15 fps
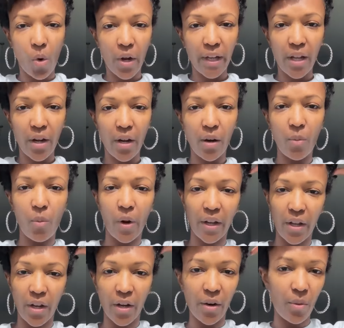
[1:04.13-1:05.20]
here, one
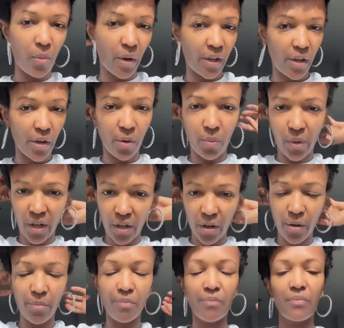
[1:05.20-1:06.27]
here, one here, one
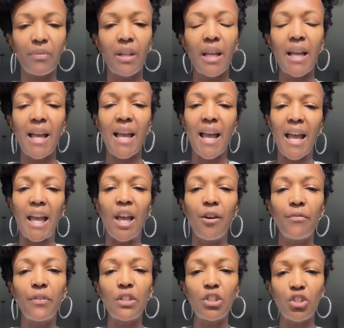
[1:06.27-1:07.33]
here.
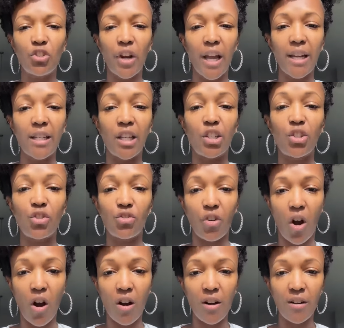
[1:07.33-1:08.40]
If the strand is
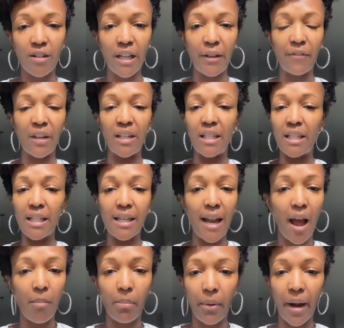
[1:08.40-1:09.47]
strong, if it did
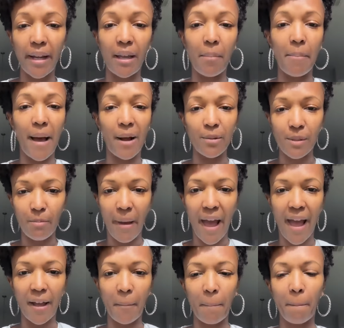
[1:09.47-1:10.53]
not break, it bounced
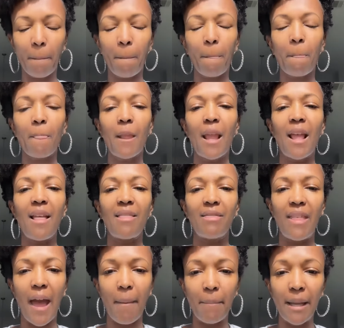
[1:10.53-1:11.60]
back,
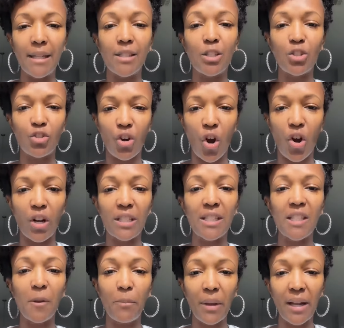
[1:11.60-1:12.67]
that means it's strong.
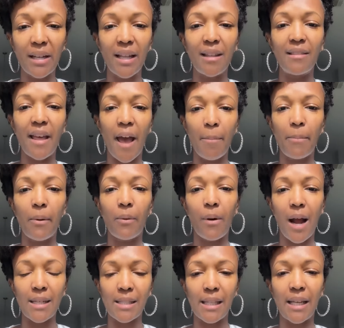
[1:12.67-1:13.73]
Typically, that
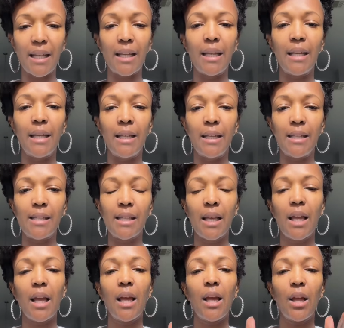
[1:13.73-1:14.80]
porosity is
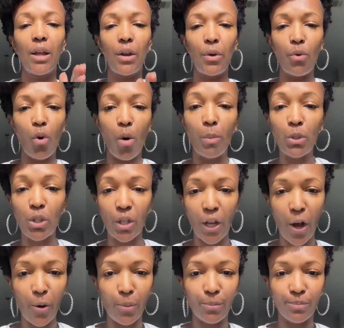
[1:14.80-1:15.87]
normal to
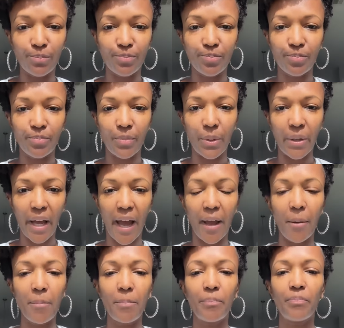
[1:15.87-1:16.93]
low,
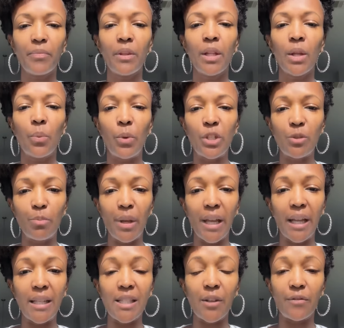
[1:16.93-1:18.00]
okay? Which
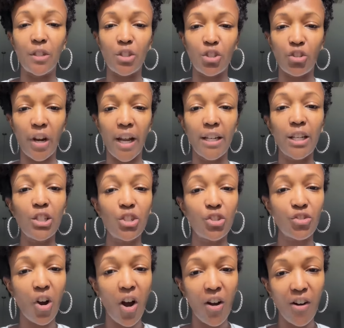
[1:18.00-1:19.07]
means if the strand is
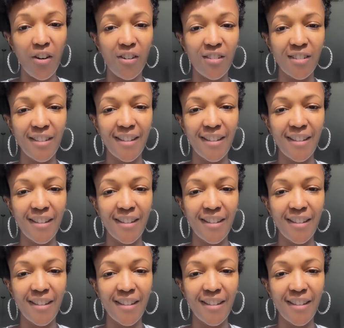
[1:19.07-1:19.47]
strong,